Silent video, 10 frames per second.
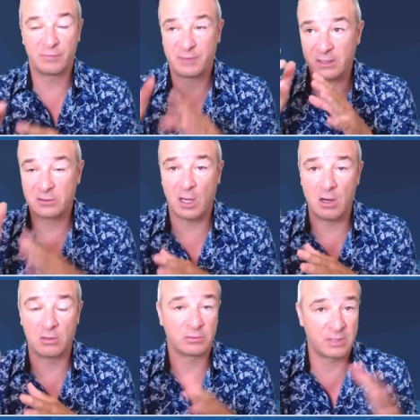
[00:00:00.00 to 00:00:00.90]
If they
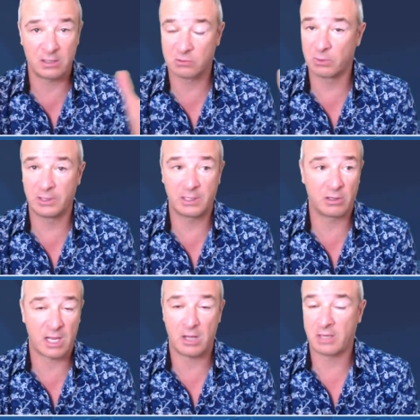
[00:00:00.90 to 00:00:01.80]
don't, things really go
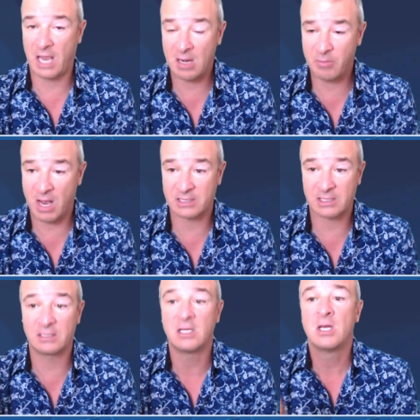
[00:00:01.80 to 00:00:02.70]
to hell in a
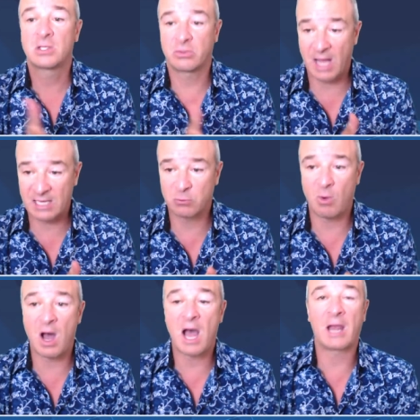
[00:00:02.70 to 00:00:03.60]
handbasket. So that's
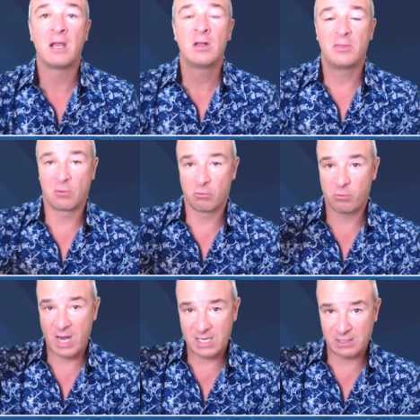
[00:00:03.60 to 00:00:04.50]
why they're
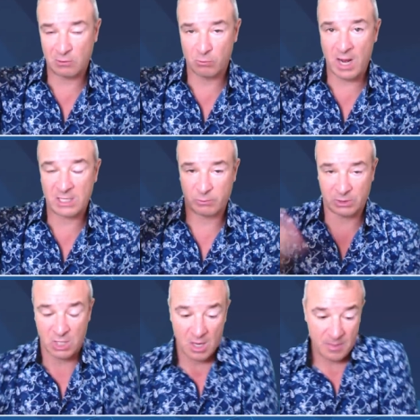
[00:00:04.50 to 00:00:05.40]
raising rates,
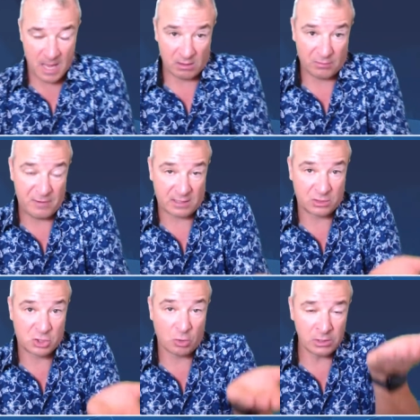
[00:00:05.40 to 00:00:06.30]
which that'll affect
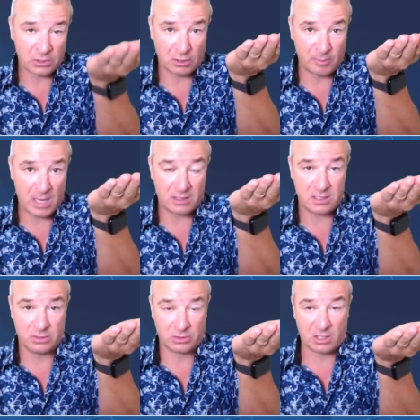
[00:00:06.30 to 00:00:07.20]
the short term end of the
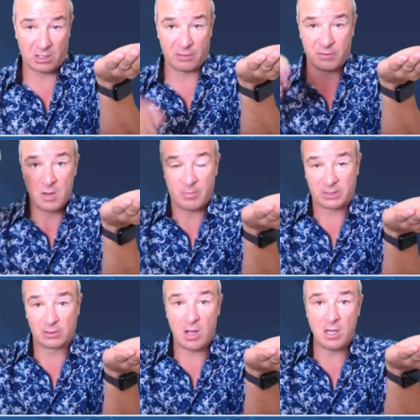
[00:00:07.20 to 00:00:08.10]
yield curve. But
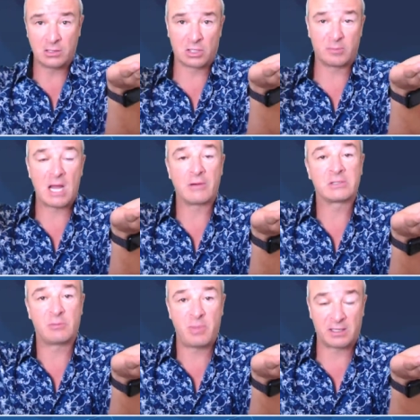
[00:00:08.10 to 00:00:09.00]
the long term now
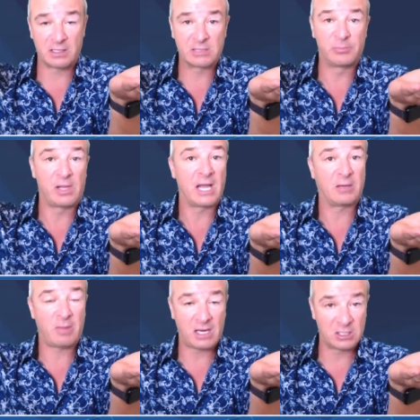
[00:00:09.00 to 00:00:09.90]
is dependent on supply and
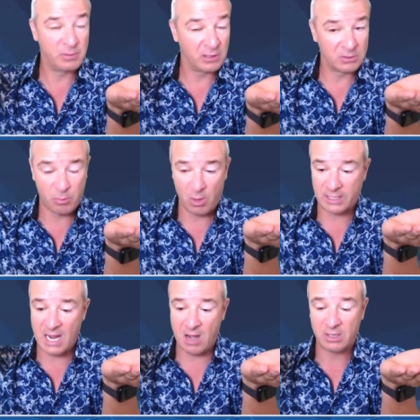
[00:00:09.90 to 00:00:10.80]
demand, as Bill has
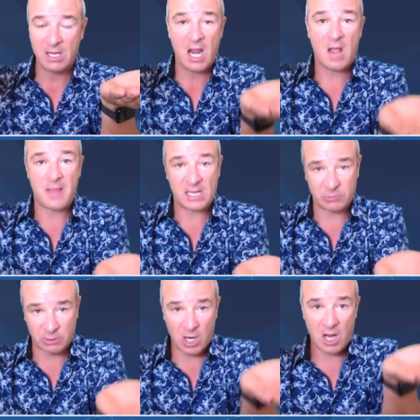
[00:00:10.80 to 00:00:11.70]
pointed out. And that's
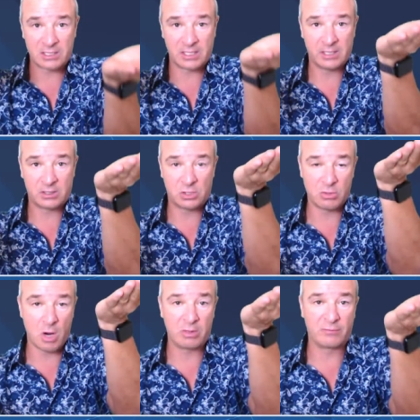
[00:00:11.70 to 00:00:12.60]
what's causing it to
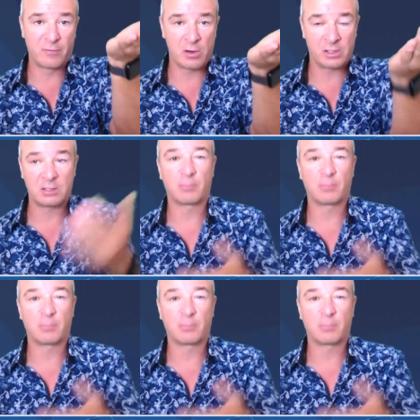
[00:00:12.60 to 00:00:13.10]
go inverted.